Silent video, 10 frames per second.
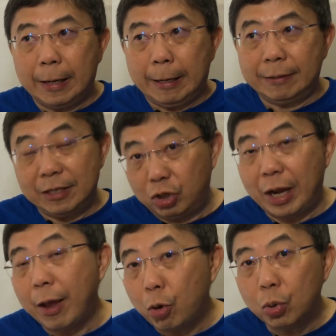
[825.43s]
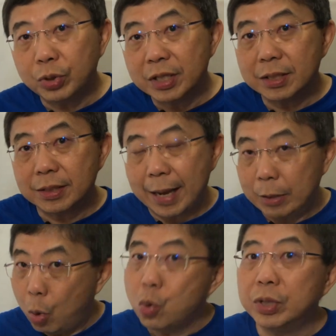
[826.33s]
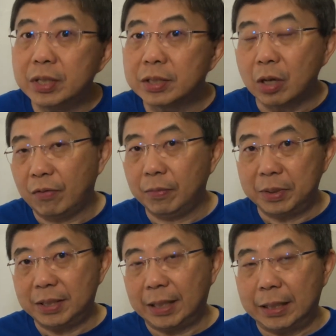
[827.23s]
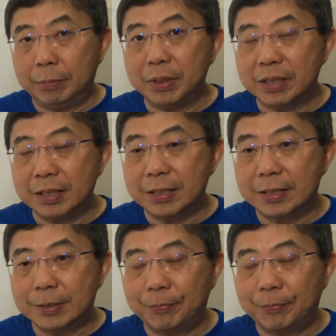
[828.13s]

the shareholders and owners of a particular business.